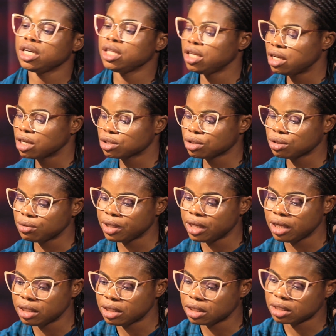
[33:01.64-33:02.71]
in the next 2
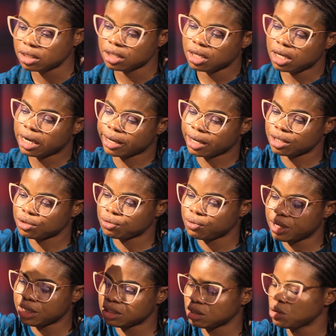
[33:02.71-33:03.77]
days, I can't
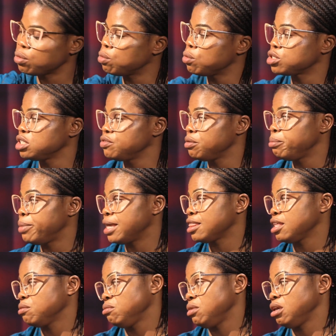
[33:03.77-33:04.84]
raise. Someone was even
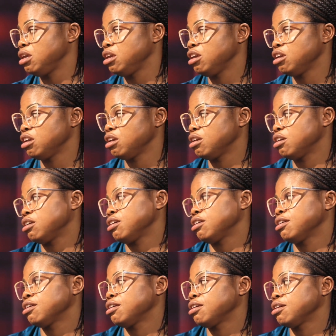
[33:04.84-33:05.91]
birthing me.
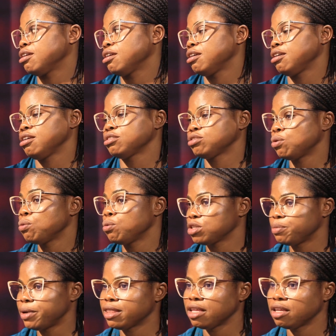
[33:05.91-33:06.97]

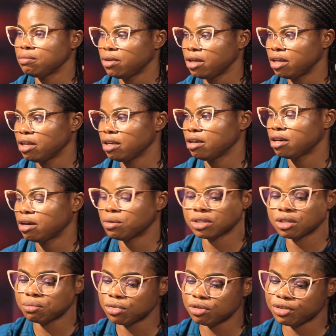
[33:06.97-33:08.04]
I
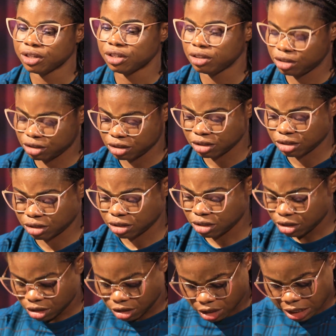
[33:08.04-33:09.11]
wasn't moving, just
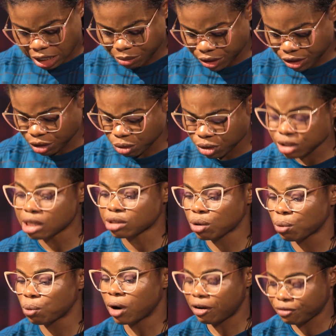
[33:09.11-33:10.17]
climbing the wheelchair.
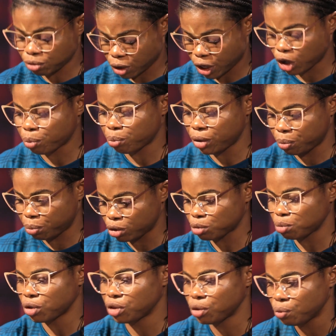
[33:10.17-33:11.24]
Someone will have to help me, put
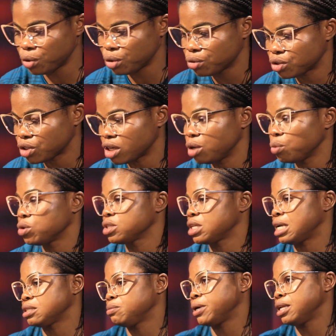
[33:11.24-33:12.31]
me on the wheelchair. It was
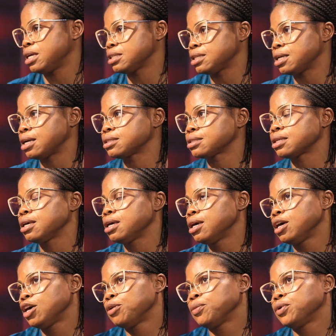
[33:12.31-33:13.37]
as bad as that.
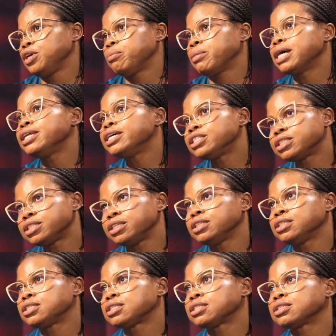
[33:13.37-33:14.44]
But they managed
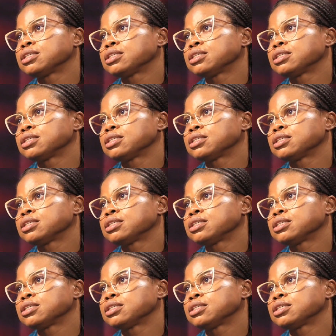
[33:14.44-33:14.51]
it.